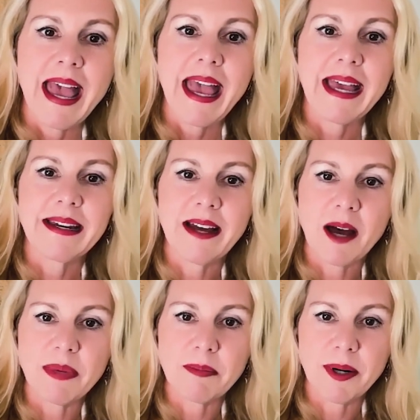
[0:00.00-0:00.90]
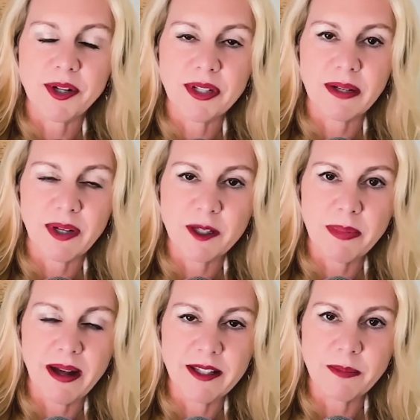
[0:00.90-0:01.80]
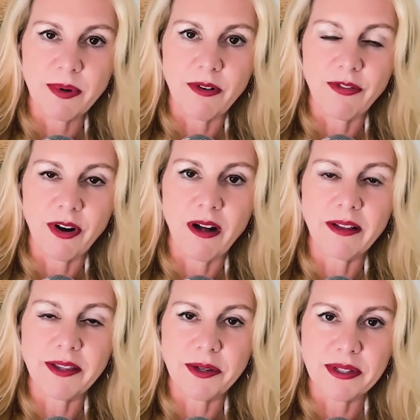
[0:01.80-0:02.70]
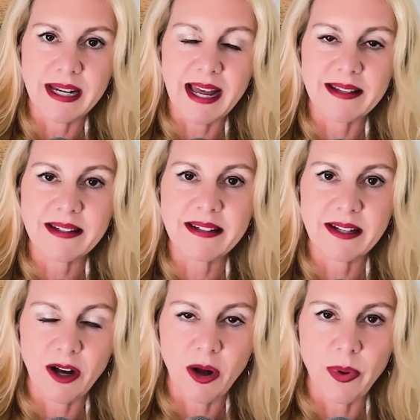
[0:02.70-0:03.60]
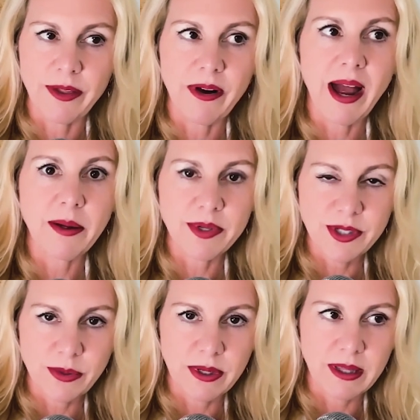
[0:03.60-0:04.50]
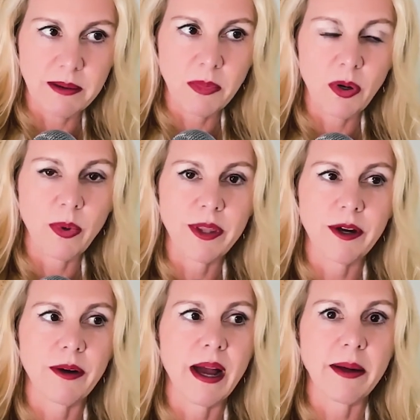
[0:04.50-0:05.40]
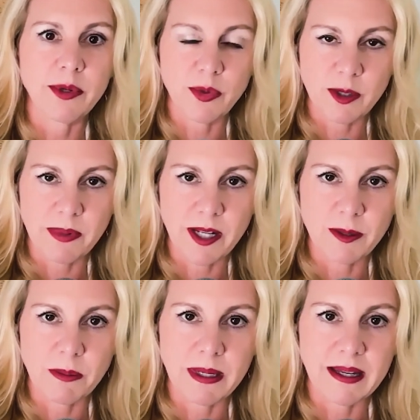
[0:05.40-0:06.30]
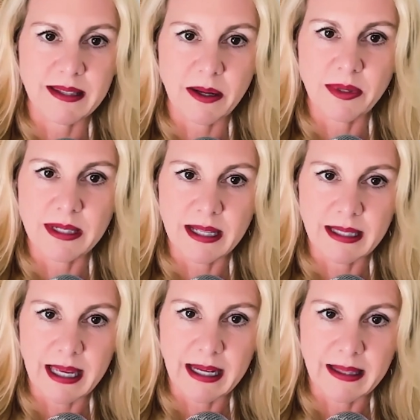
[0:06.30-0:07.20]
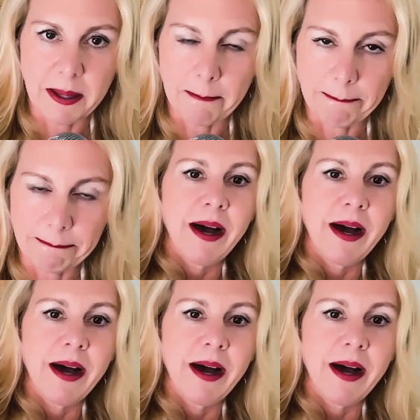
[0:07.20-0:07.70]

and not be personally responsible for all of those tasks at all, whether I was doing them or whether I was responsible because I was delegating them.